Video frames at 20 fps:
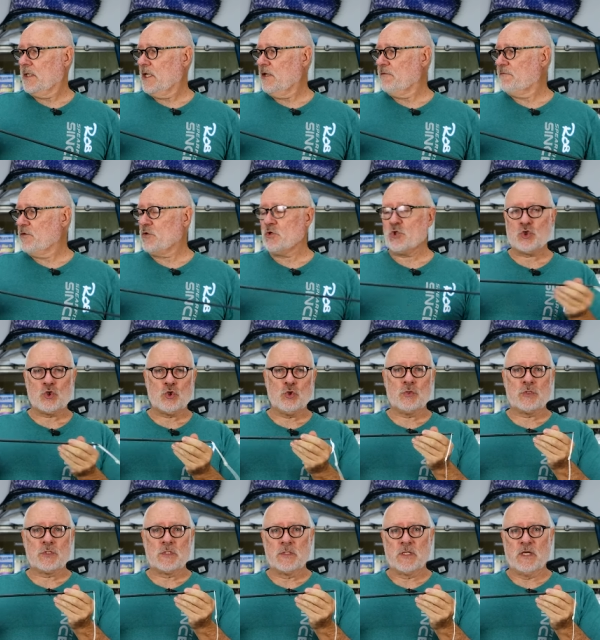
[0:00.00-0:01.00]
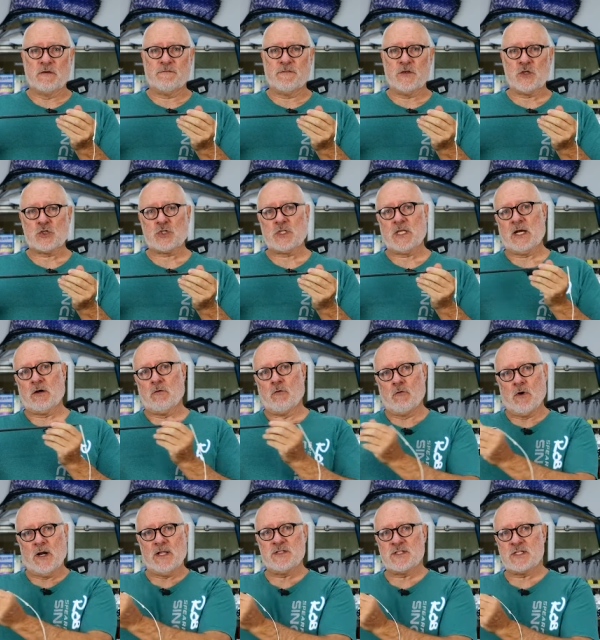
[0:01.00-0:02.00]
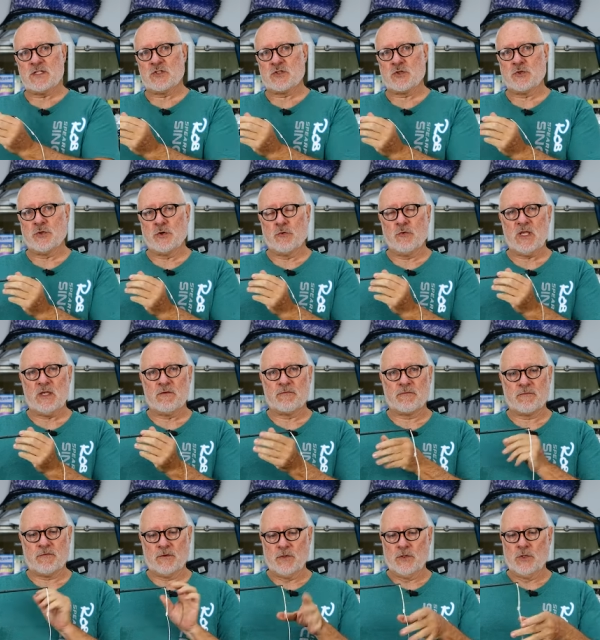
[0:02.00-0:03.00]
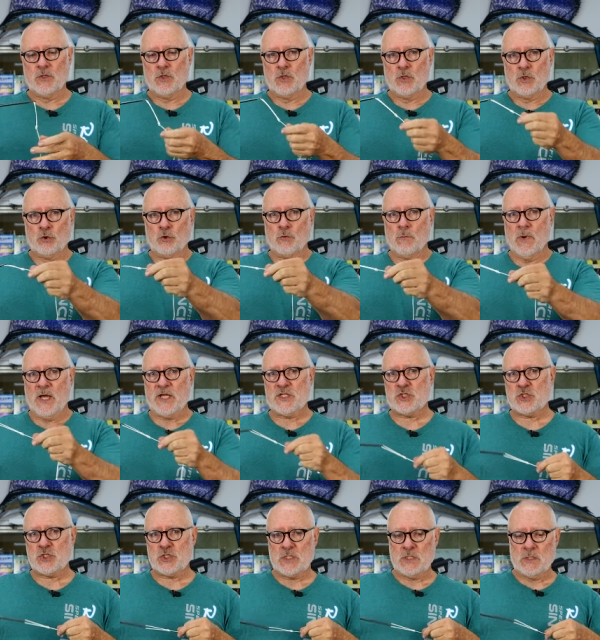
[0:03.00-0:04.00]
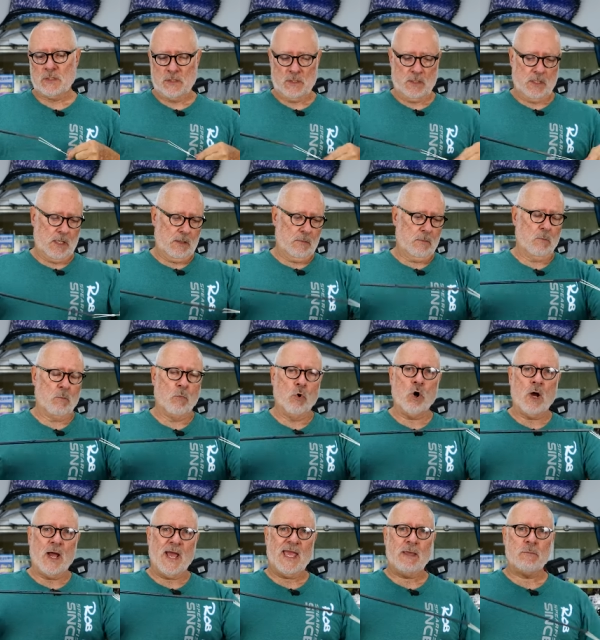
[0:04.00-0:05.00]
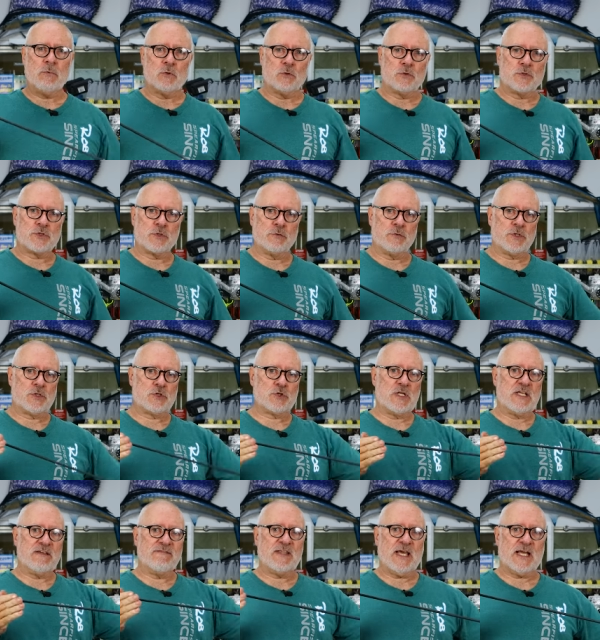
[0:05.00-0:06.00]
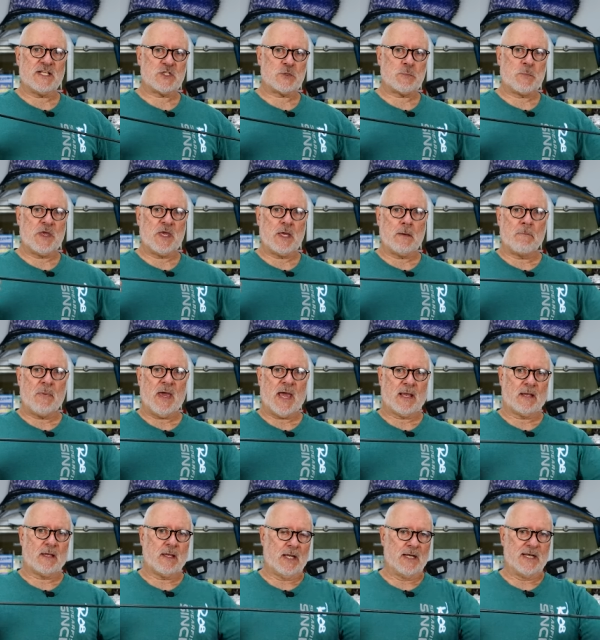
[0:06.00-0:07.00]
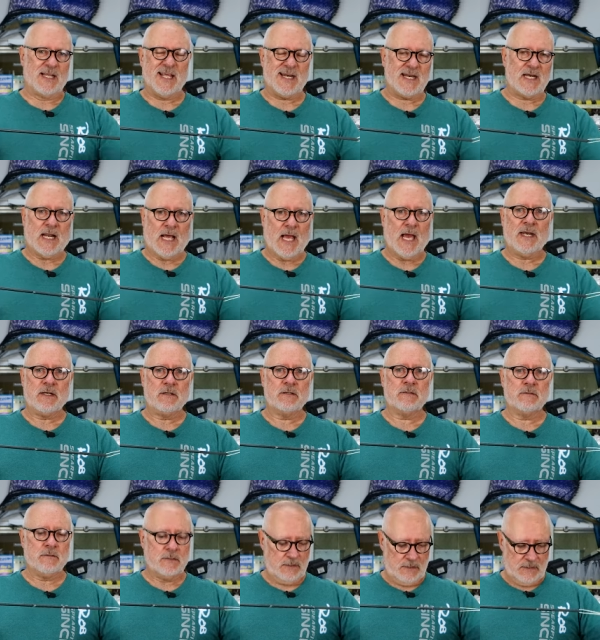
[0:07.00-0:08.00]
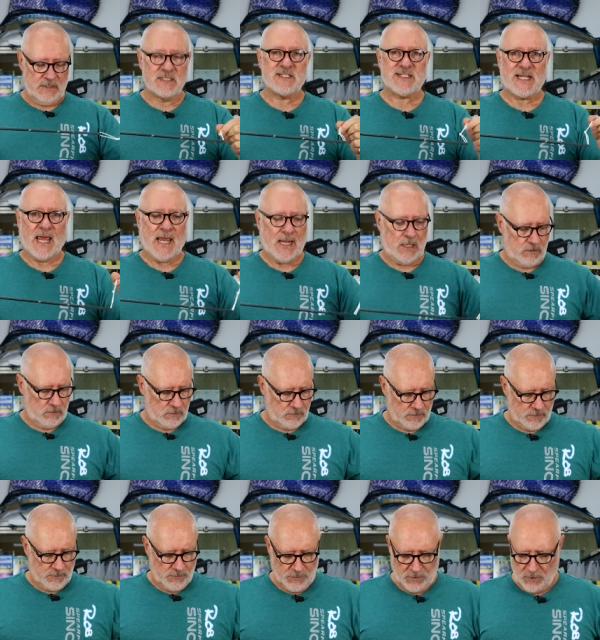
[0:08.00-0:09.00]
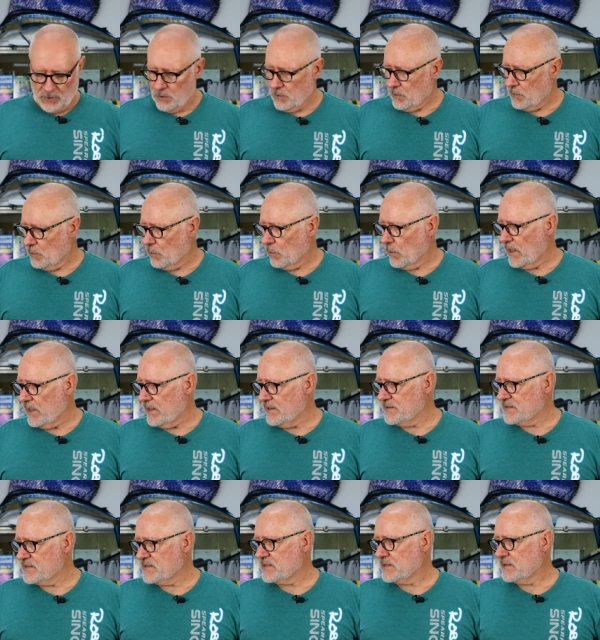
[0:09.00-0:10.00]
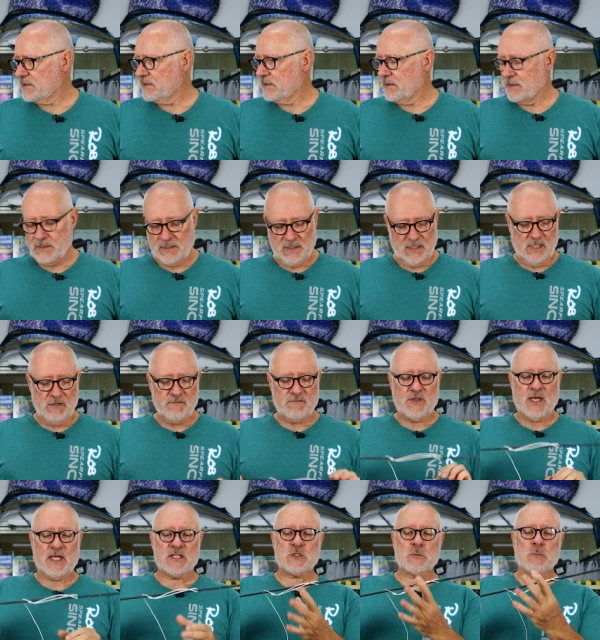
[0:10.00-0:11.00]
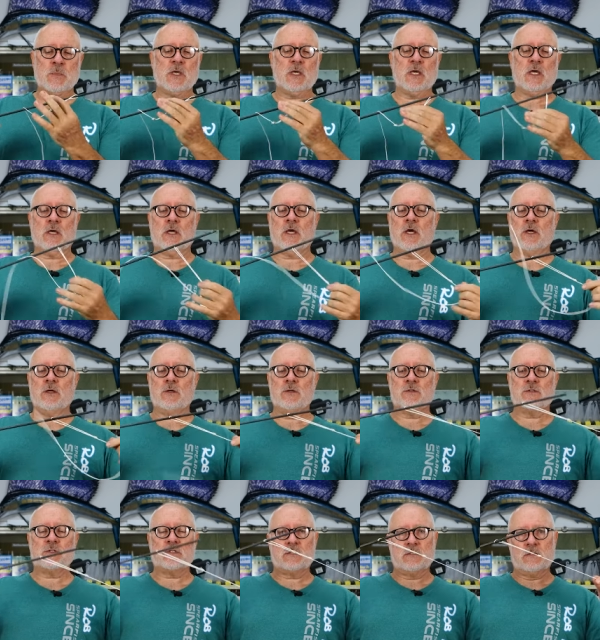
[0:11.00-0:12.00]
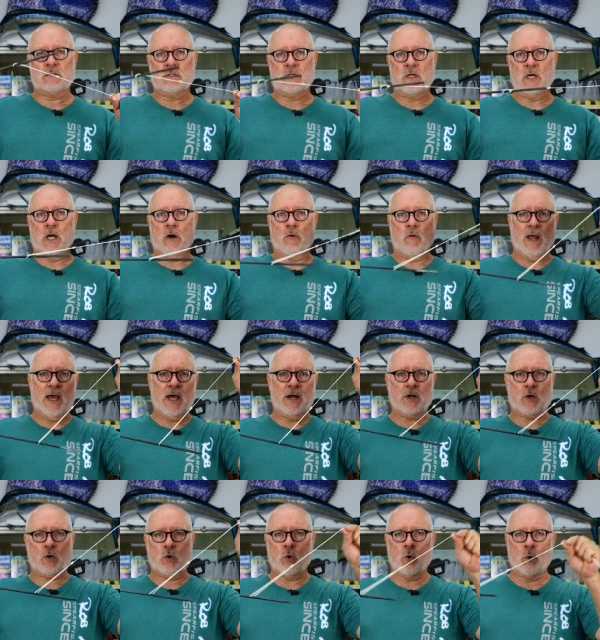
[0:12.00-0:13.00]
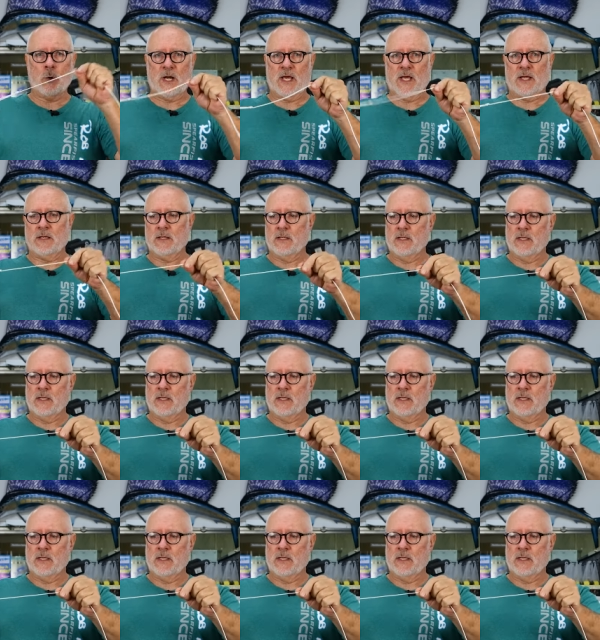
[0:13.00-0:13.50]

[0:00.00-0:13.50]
if you shoot a fish that runs into the reef, you're much more able to retrieve that spear back and get it untangled. Whereas if that spear goes around a corner,